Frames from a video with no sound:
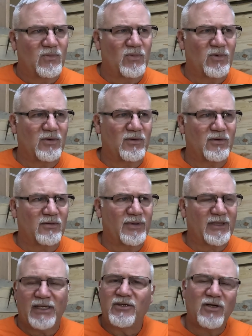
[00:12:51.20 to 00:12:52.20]
Well,
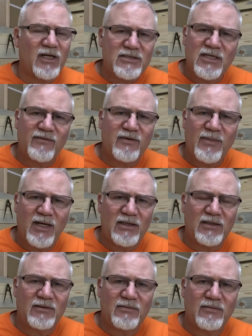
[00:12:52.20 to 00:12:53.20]
but then you're not saving
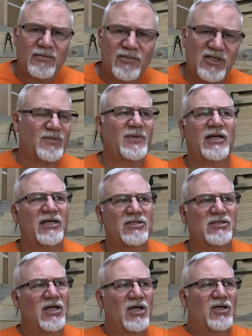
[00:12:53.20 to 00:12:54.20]
money. Just
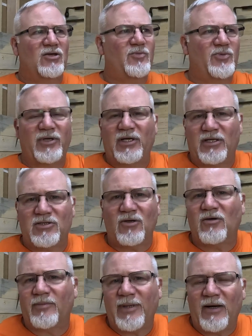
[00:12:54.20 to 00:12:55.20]
because you put in a
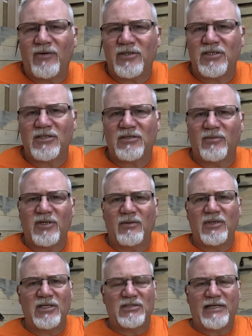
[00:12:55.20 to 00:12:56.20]
solar power system that
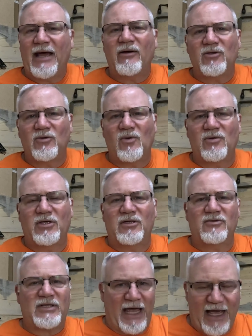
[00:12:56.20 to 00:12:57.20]
means now you only
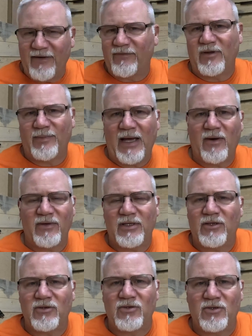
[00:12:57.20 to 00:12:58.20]
use half the power
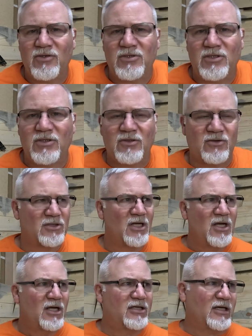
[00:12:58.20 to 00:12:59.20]
that you used to use
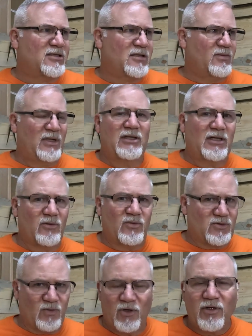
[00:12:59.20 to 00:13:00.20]
doesn't mean that it
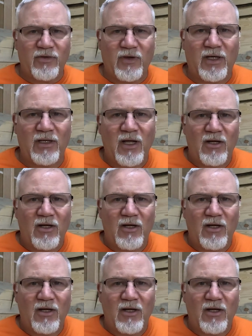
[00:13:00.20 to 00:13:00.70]
was worth it,